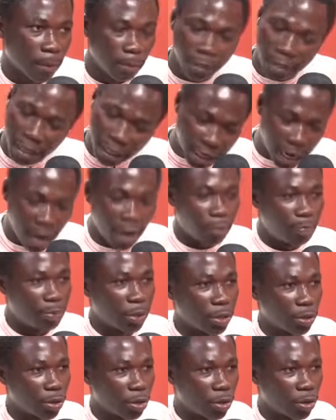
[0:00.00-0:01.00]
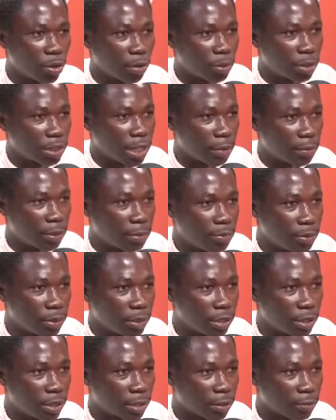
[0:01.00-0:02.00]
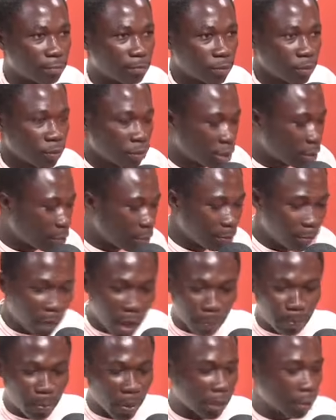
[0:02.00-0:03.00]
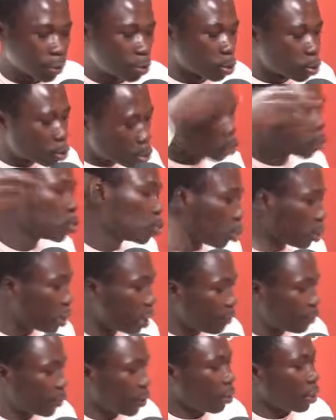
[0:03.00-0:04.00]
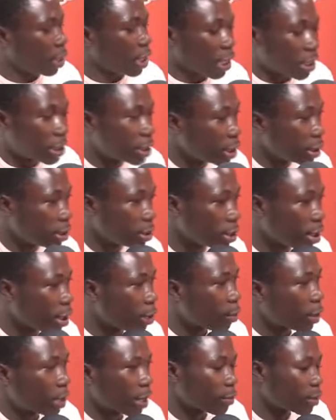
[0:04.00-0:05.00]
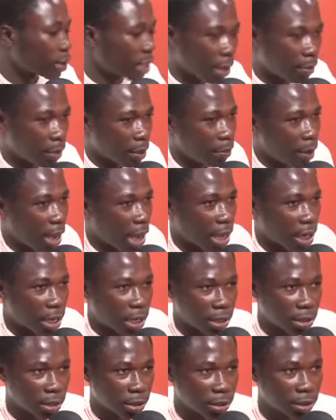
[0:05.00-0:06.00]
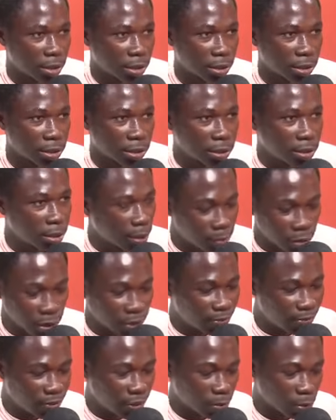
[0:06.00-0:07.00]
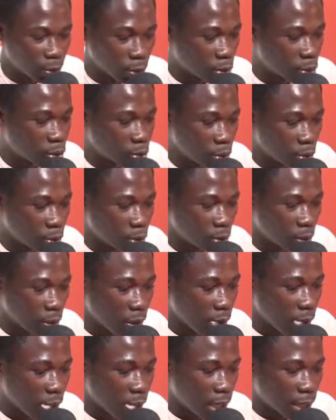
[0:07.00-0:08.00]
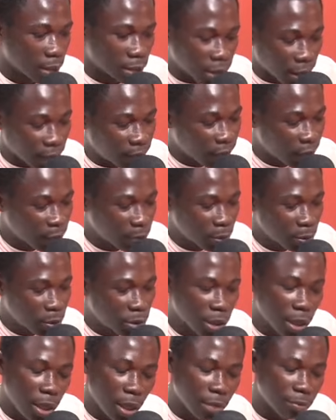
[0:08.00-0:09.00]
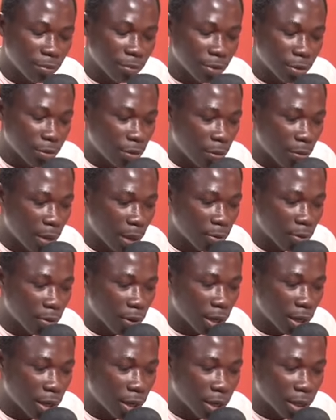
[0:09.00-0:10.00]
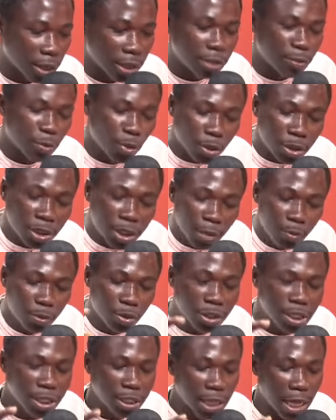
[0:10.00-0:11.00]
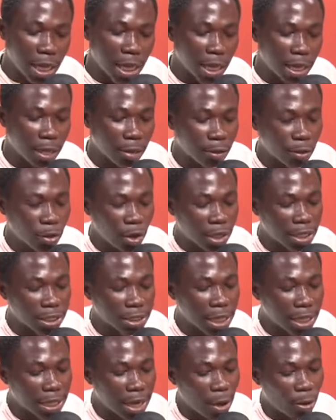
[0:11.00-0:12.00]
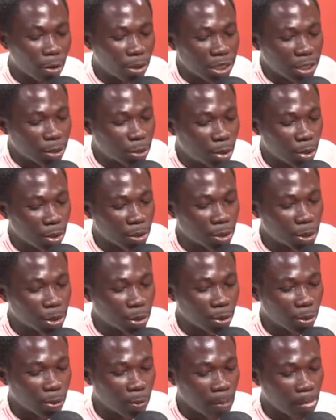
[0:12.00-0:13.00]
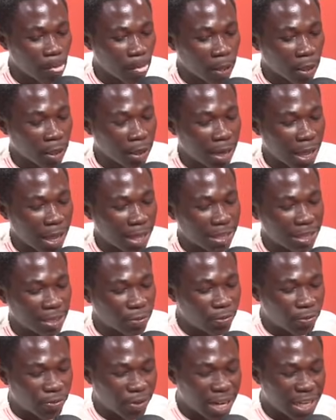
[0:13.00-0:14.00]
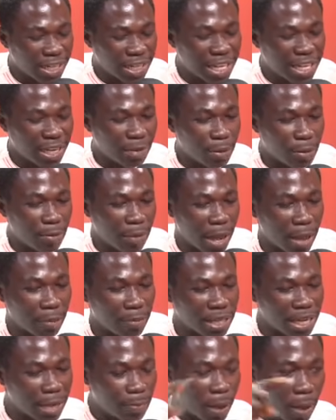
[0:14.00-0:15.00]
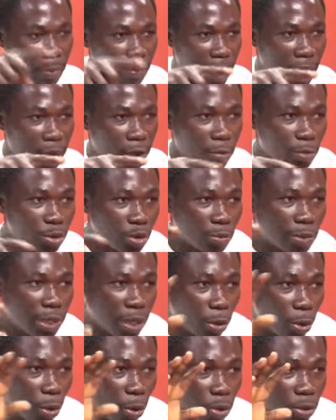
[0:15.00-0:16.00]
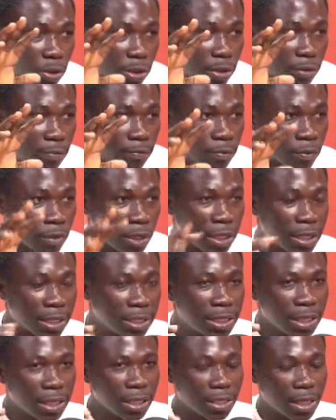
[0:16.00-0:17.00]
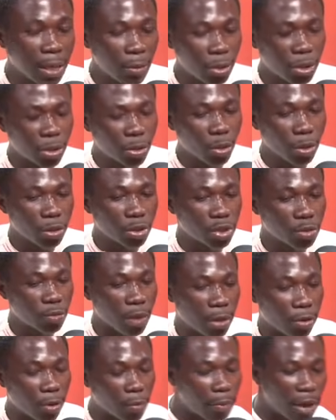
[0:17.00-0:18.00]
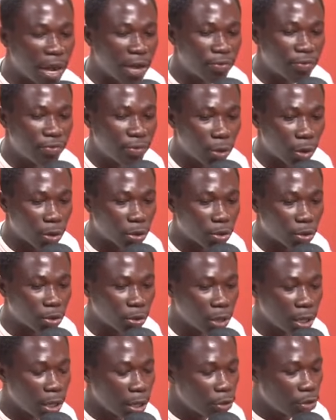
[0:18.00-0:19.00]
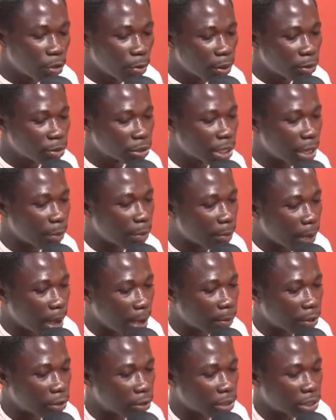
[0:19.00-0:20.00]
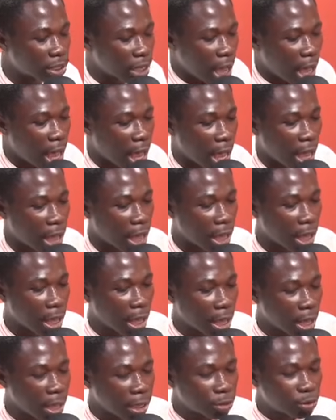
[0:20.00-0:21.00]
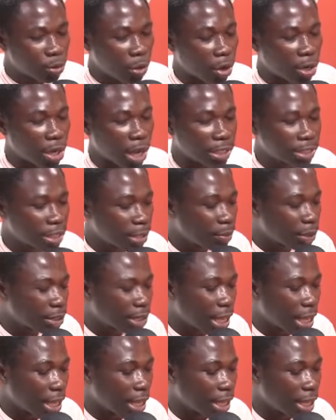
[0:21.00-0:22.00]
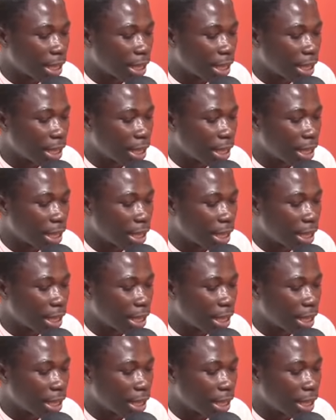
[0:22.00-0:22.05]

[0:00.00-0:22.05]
me dey count pen o mo jaba pii ti me ma pen so chuku no na pii won ya saying when I'm turn me back I'm just free mo school ta film ti me say hey me come am wa ti me ko she bush san log is na odi kro no so like ni friend enemy ma me ni papa o mo ye old nti tamo di kuro ni suma yon ba fi onu no be hu se me ma me no se ah nti o kaze mi se